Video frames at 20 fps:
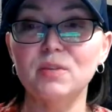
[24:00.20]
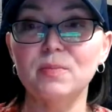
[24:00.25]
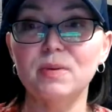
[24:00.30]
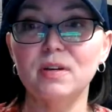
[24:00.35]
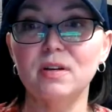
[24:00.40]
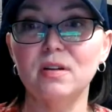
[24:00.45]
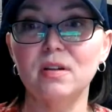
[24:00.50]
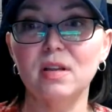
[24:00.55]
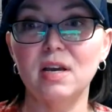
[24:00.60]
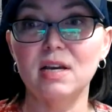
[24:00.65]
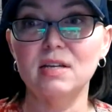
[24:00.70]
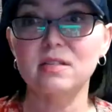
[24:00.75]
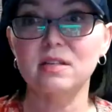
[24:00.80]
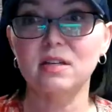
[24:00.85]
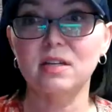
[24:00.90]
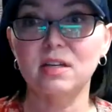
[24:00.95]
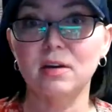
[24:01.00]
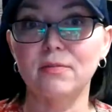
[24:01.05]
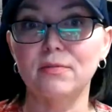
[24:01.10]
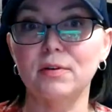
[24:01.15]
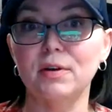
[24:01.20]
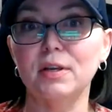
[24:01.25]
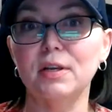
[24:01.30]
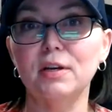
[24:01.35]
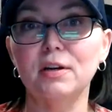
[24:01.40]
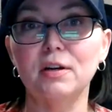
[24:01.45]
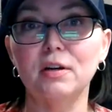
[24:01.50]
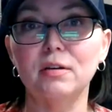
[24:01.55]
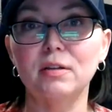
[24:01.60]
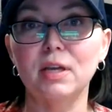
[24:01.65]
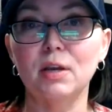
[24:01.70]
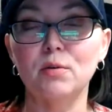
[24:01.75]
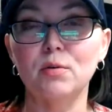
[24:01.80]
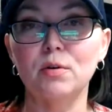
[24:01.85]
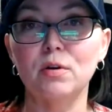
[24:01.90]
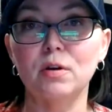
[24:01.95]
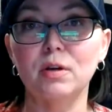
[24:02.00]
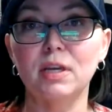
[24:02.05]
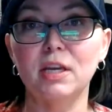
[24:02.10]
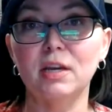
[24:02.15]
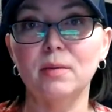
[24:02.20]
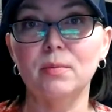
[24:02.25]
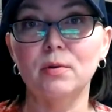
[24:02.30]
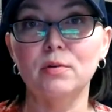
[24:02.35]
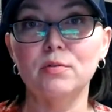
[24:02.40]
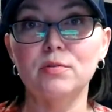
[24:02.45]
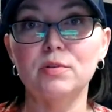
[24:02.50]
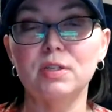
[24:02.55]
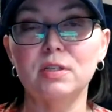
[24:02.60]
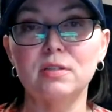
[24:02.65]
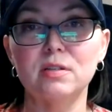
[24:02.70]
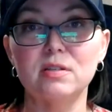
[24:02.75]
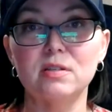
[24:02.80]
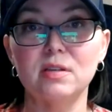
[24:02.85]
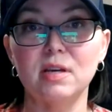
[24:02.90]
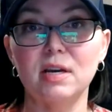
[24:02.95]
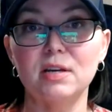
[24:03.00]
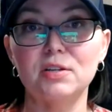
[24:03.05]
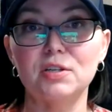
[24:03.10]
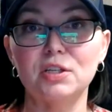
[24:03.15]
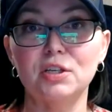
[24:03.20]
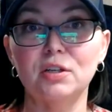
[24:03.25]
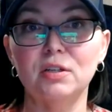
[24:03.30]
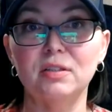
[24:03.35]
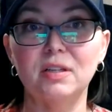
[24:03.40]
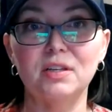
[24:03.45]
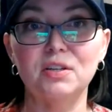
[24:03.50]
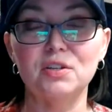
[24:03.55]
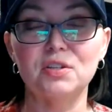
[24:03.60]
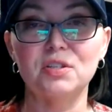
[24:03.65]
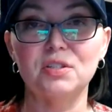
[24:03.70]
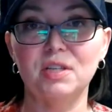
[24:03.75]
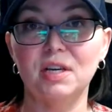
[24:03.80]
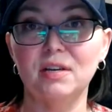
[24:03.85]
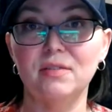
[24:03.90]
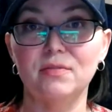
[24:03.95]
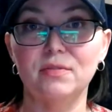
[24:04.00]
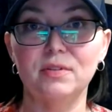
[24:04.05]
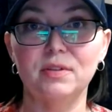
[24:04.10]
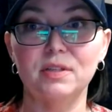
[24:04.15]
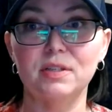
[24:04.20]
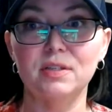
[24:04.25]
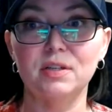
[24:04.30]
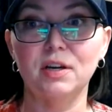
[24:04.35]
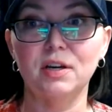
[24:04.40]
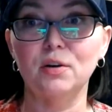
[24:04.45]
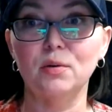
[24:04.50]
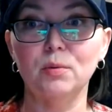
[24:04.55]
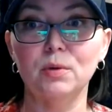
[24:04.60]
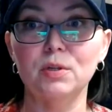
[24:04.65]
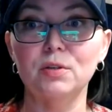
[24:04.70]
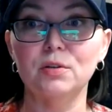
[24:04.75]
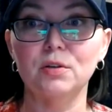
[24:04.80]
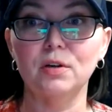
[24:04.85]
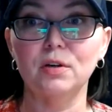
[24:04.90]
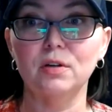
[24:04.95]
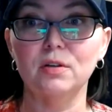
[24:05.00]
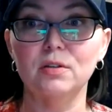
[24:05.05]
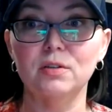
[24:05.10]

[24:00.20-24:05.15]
been in Alaska now for a year. They were camp hosting this last year, and they just stayed for the entire winter.